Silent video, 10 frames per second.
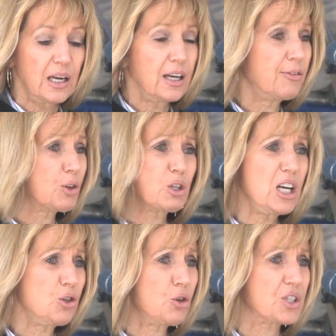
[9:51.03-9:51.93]
if their
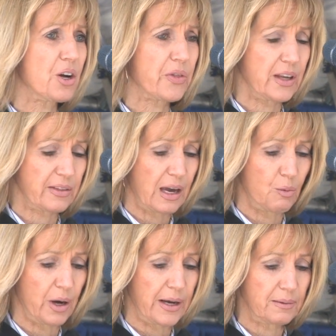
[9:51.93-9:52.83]
teachers don't think that
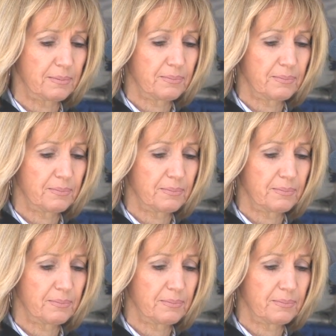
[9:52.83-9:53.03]
way?